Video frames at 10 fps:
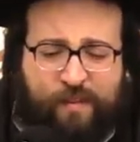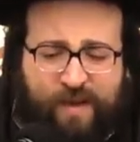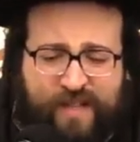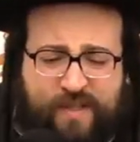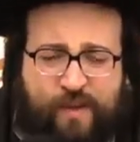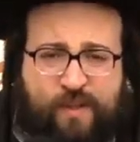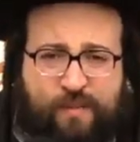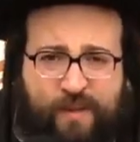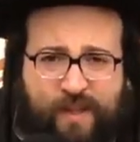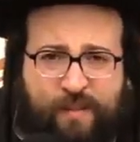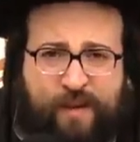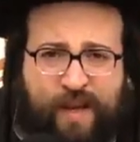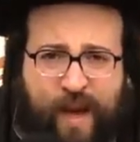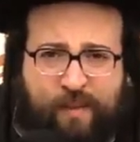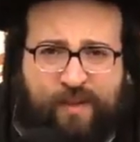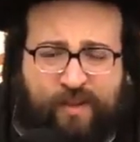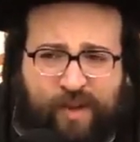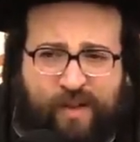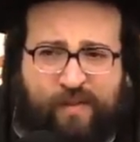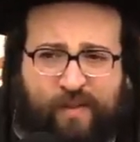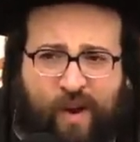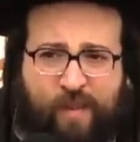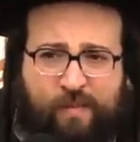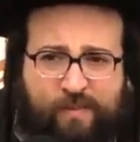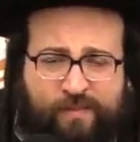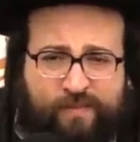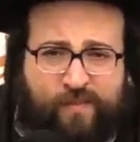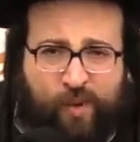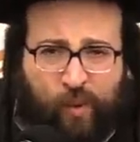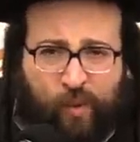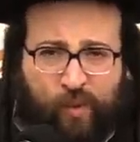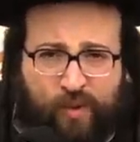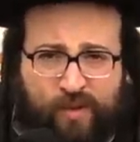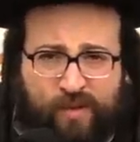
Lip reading: the person could be mekabel the Torah from new.